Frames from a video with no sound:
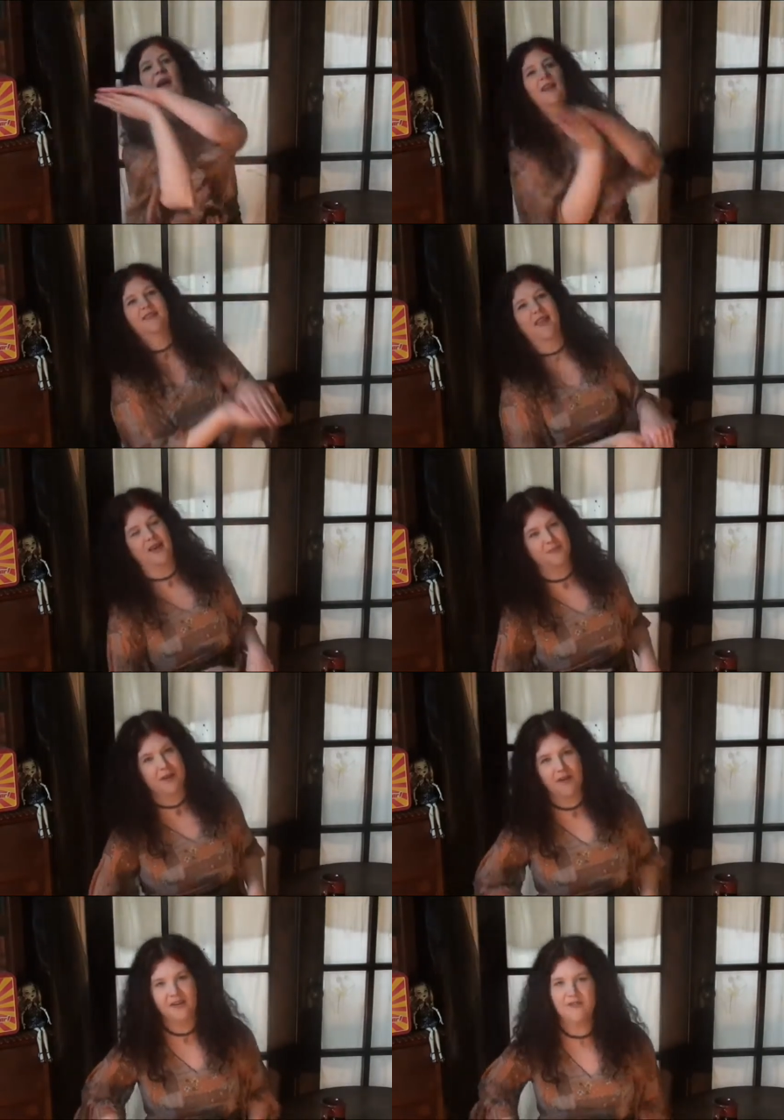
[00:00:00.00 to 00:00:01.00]
backslash
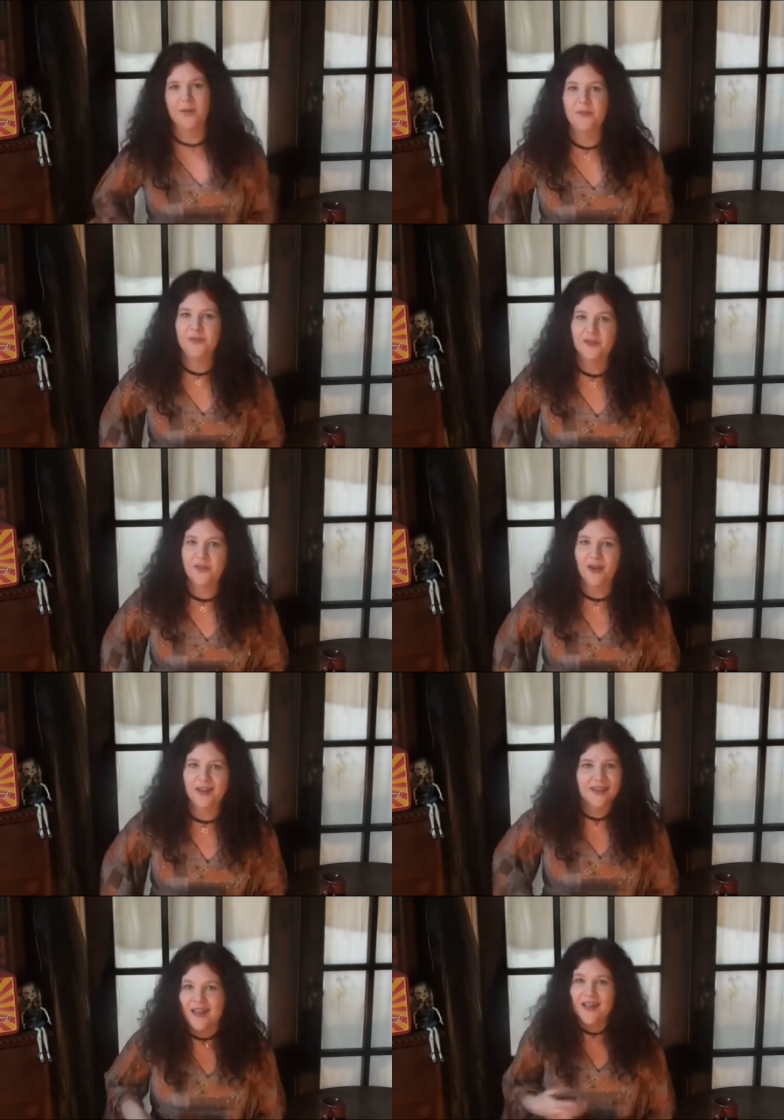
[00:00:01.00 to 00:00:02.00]
parody films to its
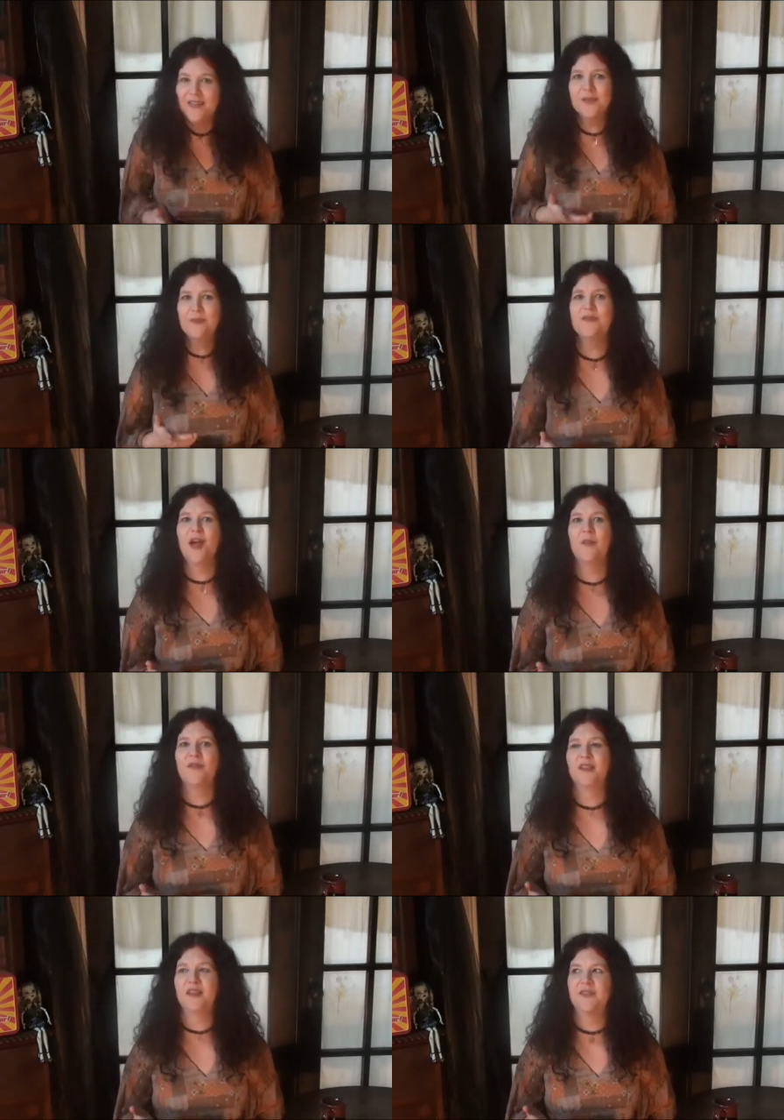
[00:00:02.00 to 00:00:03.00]
credit, this movie
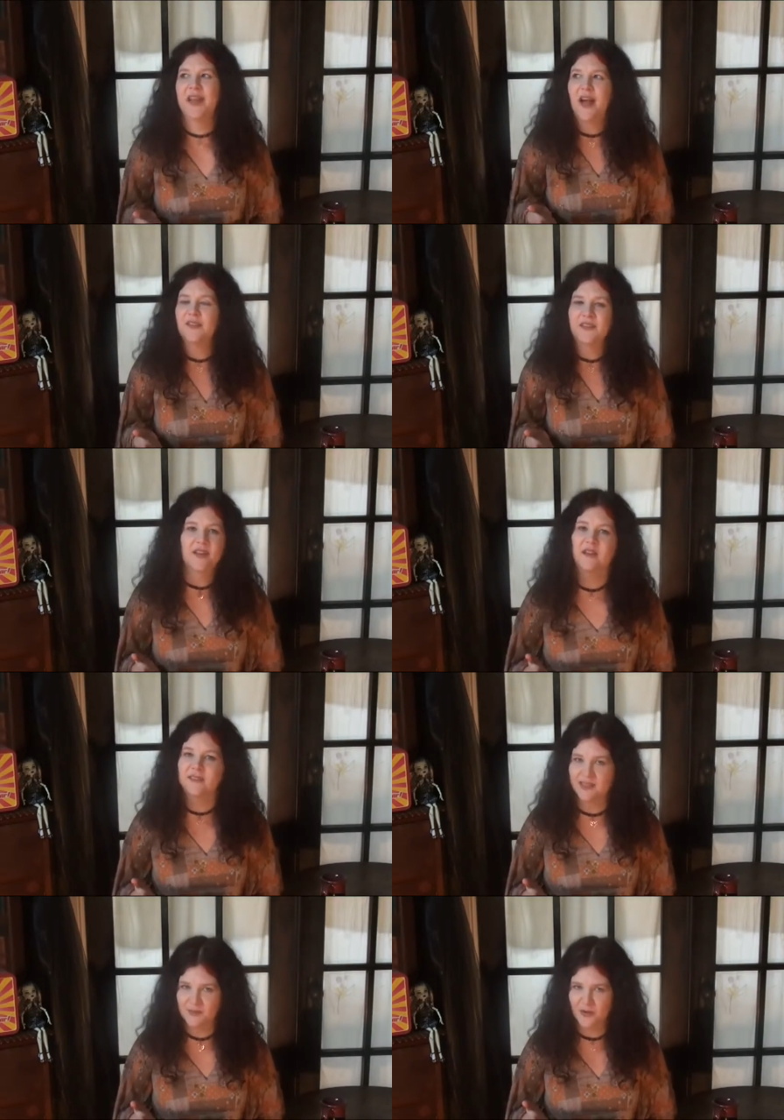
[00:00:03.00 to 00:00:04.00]
almost doesn't even count as
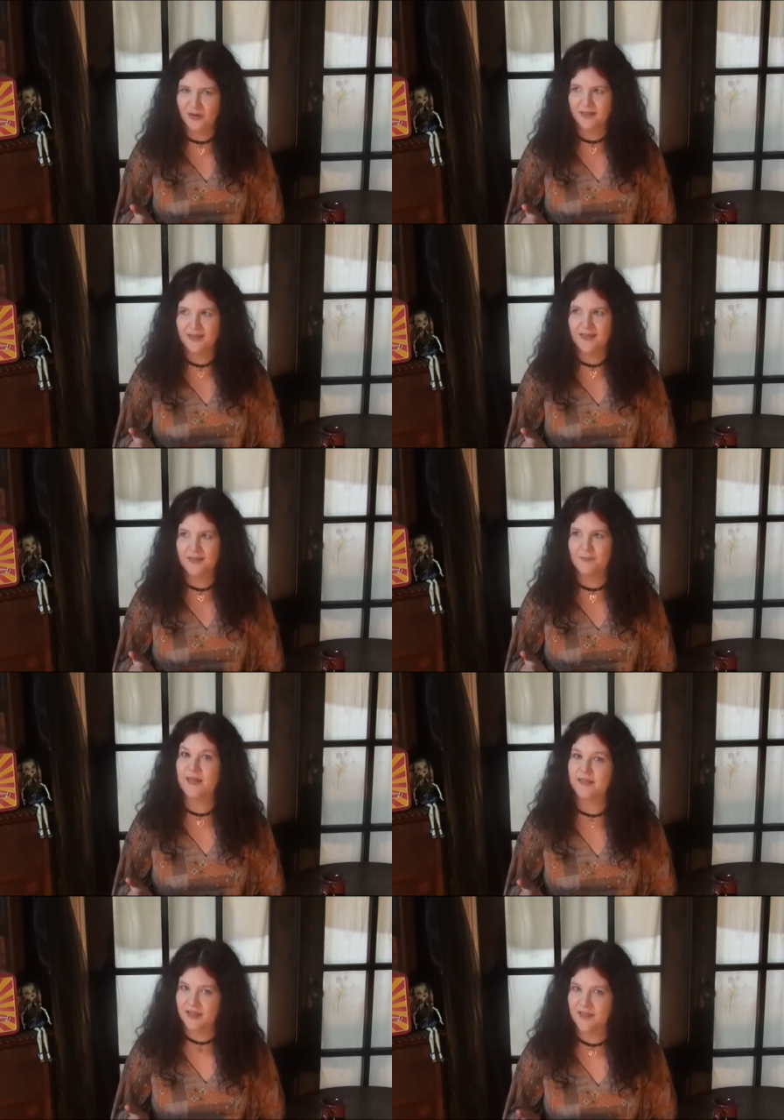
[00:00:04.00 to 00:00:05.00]
cult anymore. It's
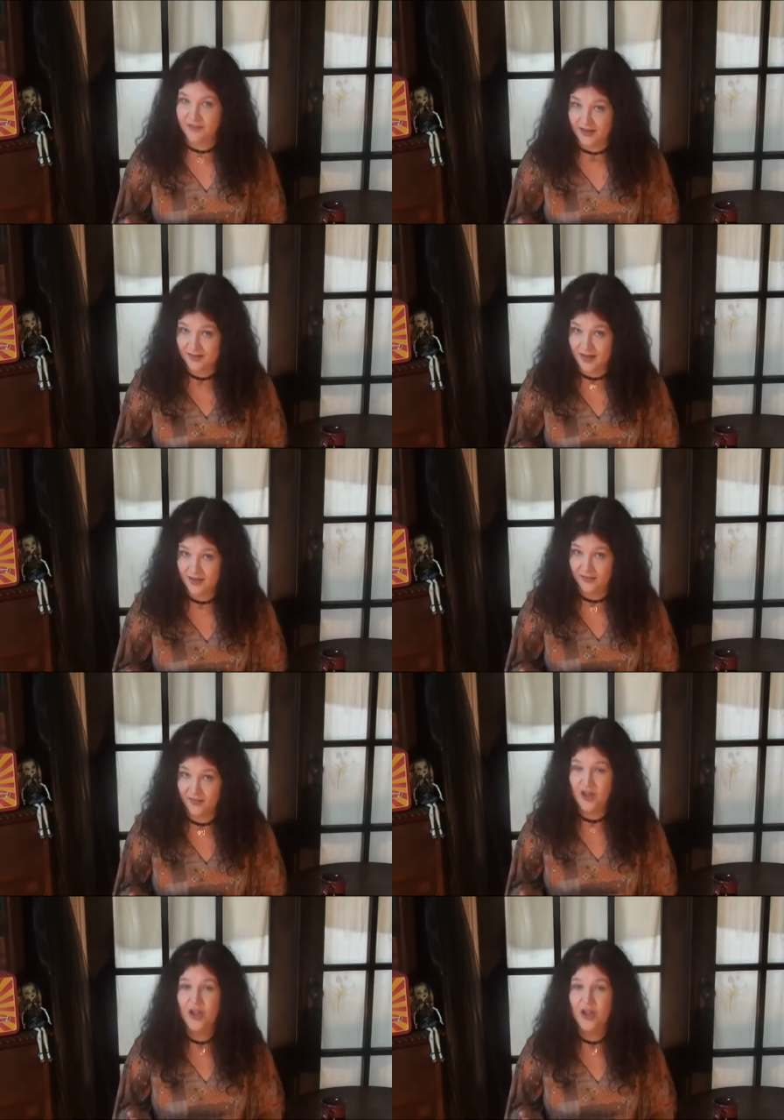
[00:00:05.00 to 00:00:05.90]
basically a franchise.